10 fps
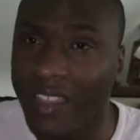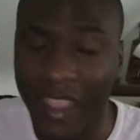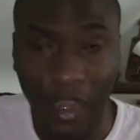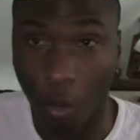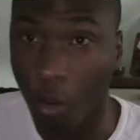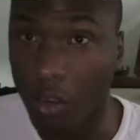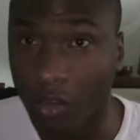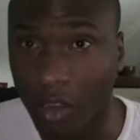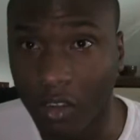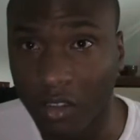They can order
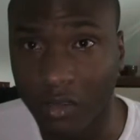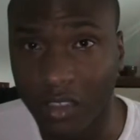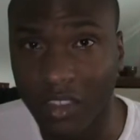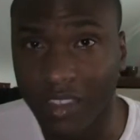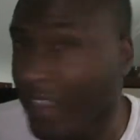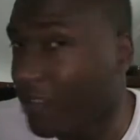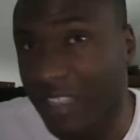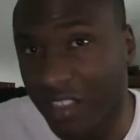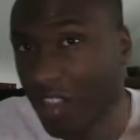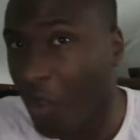groceries. They don't
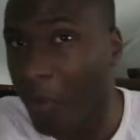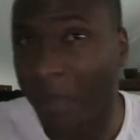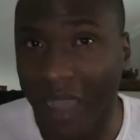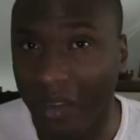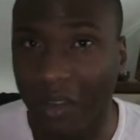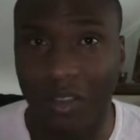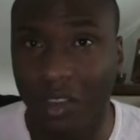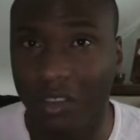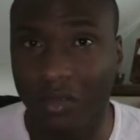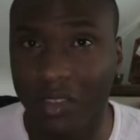need to go and buy their own
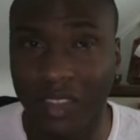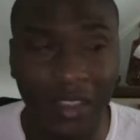groceries.